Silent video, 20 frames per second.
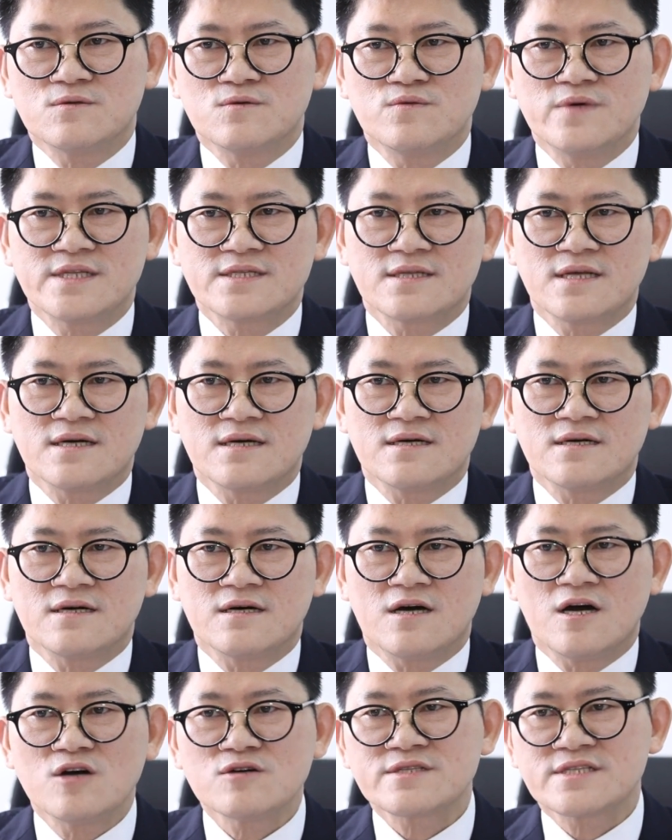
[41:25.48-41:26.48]
with the
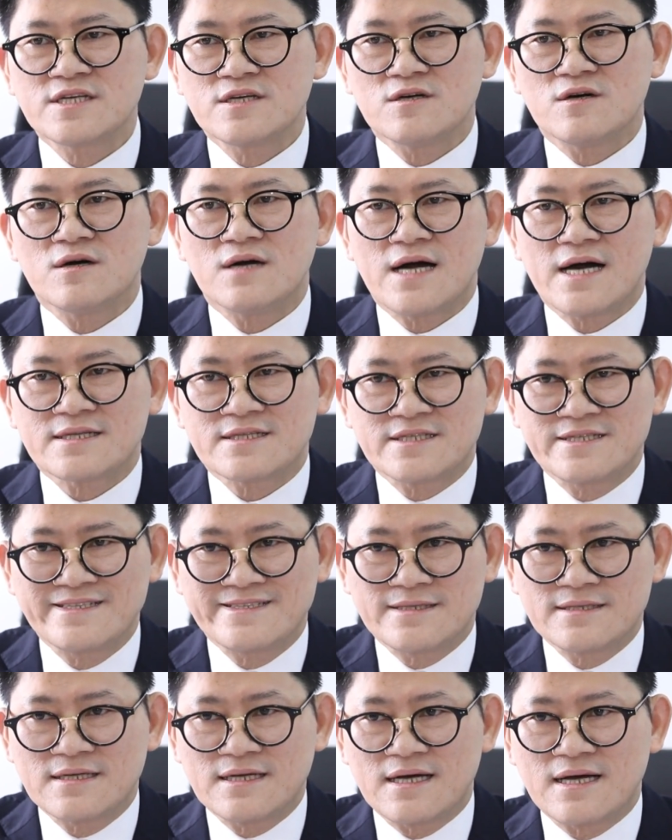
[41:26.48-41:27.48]

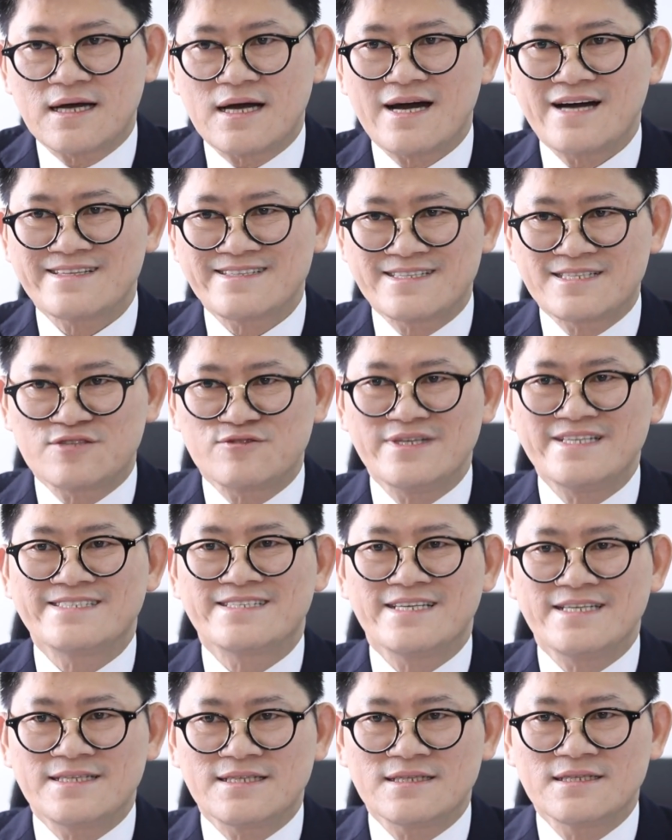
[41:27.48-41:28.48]

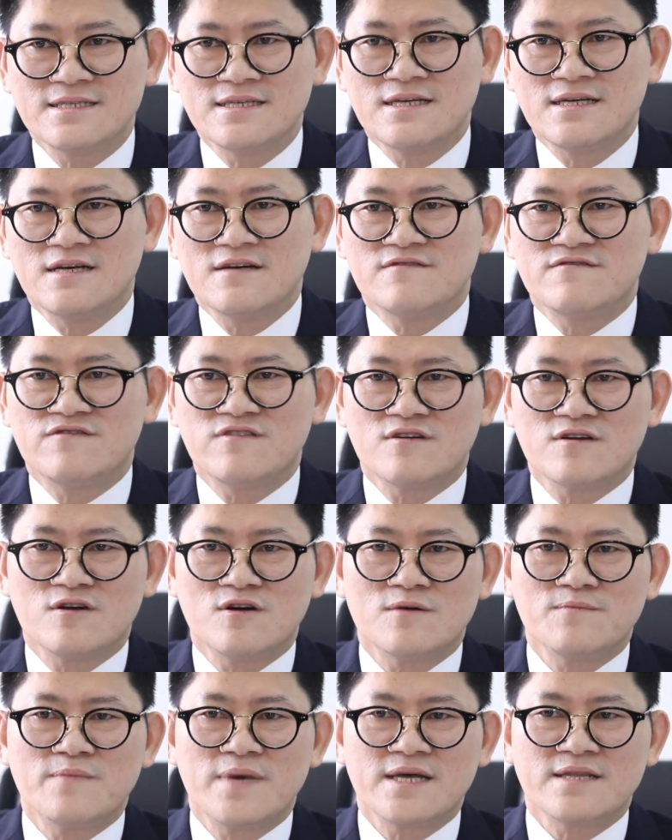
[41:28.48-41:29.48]
osteoarthritis,
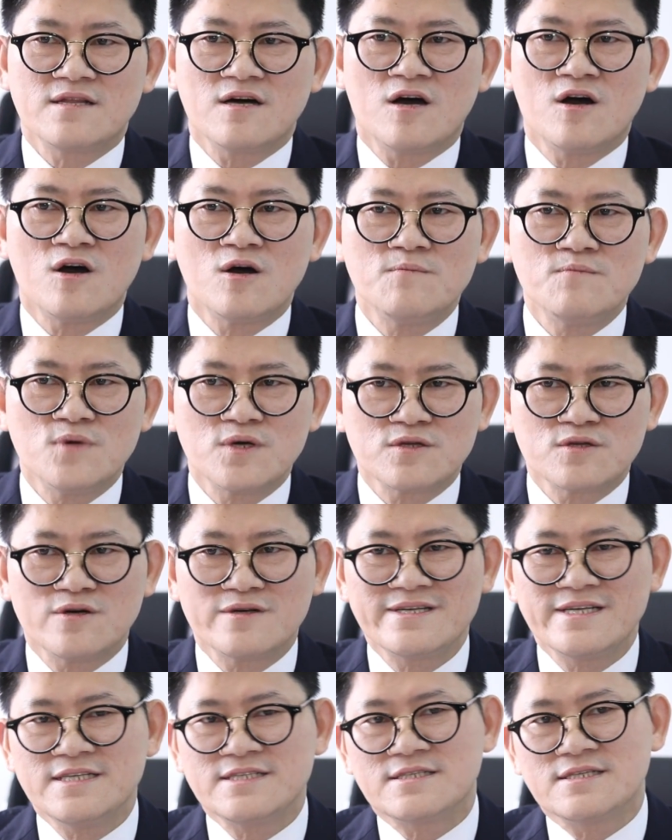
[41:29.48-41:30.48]
followed by the
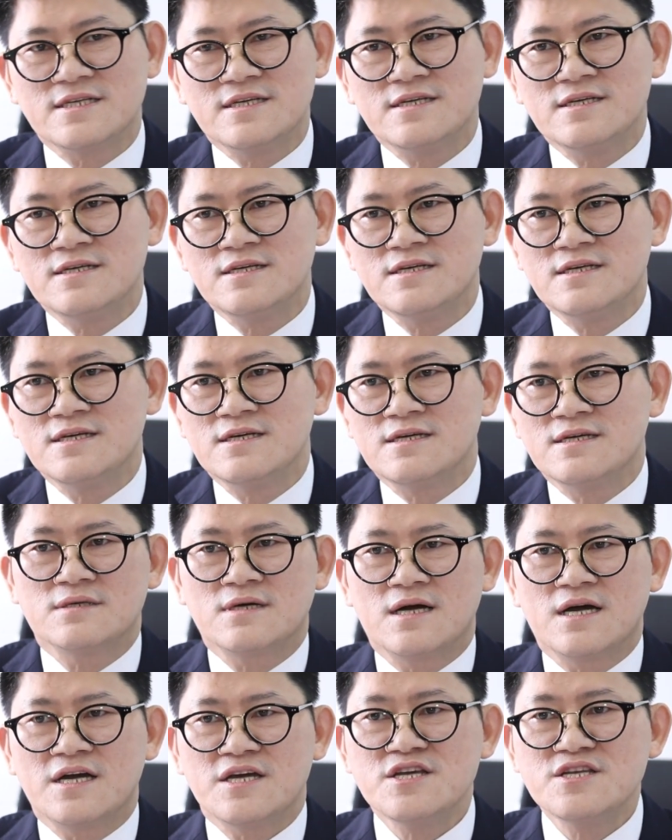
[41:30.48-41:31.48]
hormonal disease,
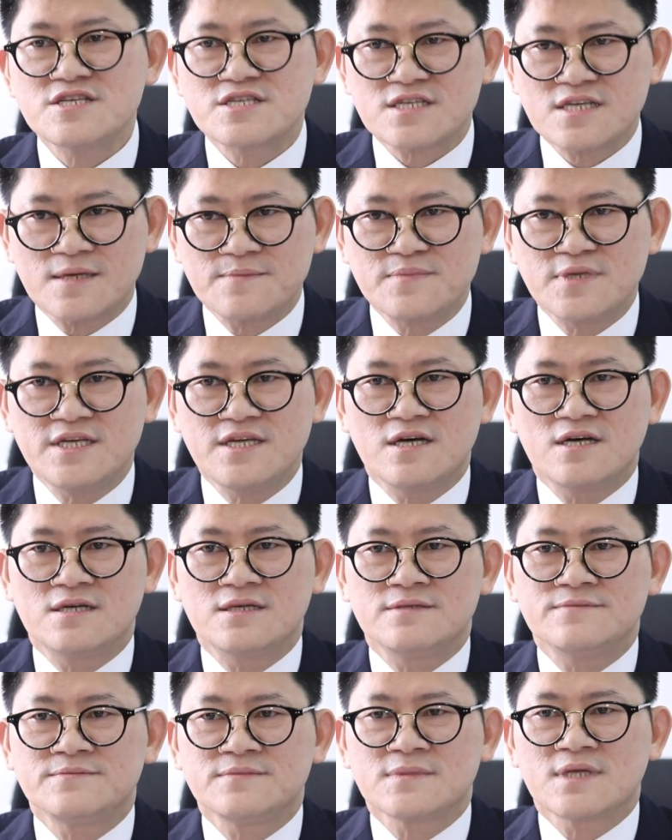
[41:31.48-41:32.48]

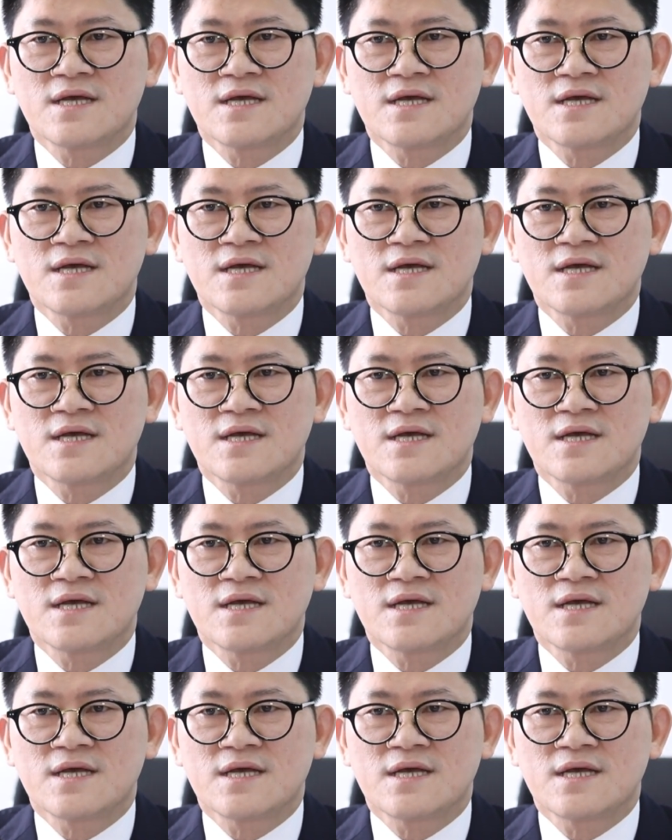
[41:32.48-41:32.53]
insomnia,